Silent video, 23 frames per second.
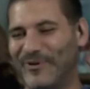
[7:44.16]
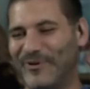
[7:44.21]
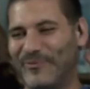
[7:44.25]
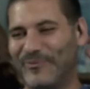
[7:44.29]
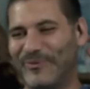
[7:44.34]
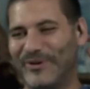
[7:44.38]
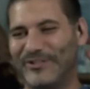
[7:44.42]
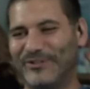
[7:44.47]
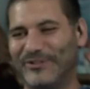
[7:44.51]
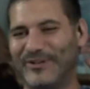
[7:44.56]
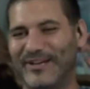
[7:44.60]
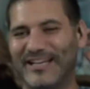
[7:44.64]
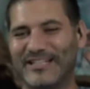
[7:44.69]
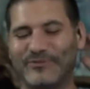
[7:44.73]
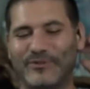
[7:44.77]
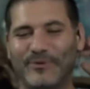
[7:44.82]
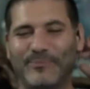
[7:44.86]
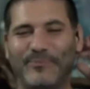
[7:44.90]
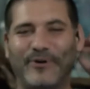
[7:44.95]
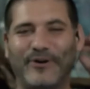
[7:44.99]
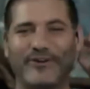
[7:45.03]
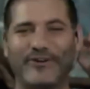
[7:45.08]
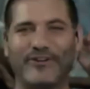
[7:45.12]
when you guys
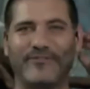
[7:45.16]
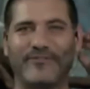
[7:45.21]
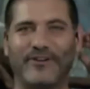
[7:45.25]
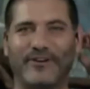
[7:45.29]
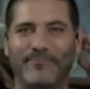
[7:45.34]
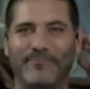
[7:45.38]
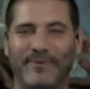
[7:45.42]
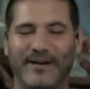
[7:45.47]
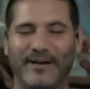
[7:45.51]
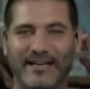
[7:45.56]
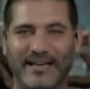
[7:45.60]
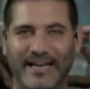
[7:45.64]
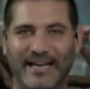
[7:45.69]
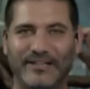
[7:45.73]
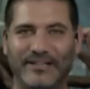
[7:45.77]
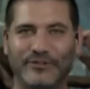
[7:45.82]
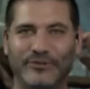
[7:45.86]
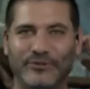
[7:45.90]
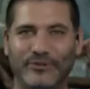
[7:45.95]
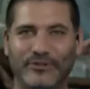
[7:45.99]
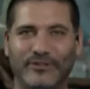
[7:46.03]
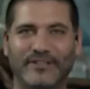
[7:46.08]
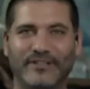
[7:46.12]
were part of my
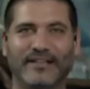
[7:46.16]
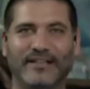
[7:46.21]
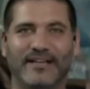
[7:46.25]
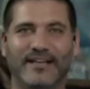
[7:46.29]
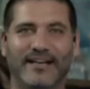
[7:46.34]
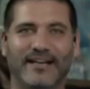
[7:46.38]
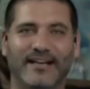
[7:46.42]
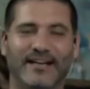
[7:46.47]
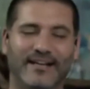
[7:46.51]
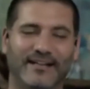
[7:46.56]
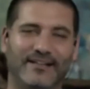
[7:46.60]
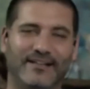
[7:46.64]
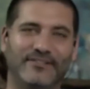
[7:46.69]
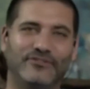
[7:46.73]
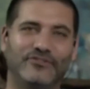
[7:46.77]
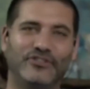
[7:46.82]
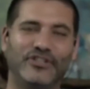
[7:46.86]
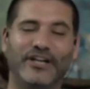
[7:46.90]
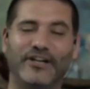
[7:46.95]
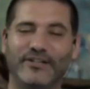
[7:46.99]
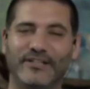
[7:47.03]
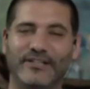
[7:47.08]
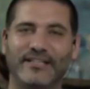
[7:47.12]
annual
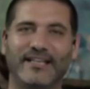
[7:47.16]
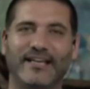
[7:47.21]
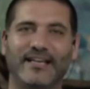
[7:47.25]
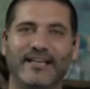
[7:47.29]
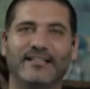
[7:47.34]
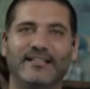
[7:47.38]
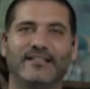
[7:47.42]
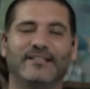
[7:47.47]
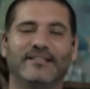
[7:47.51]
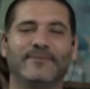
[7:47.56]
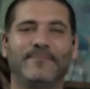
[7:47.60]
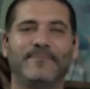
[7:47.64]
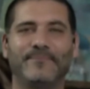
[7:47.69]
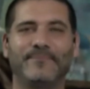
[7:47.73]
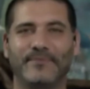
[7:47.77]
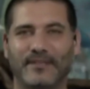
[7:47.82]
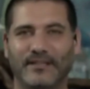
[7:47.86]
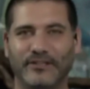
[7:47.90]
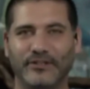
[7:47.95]
charity gala,